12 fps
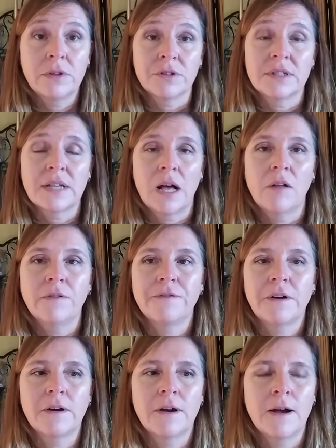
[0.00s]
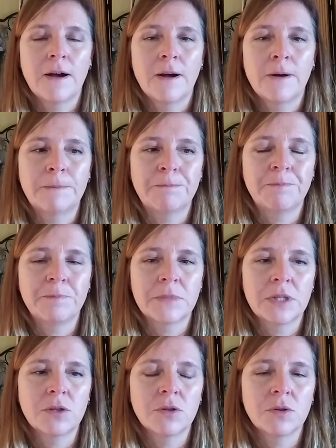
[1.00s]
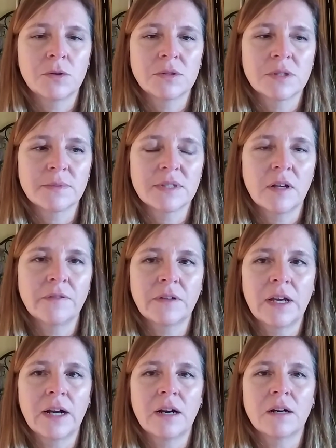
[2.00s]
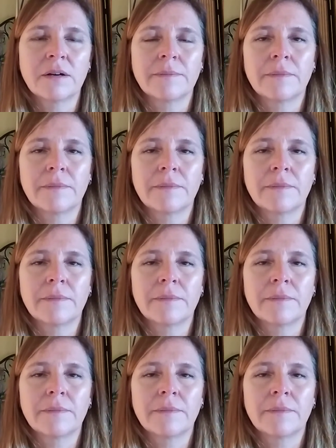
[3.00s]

yourself um, you know some self-care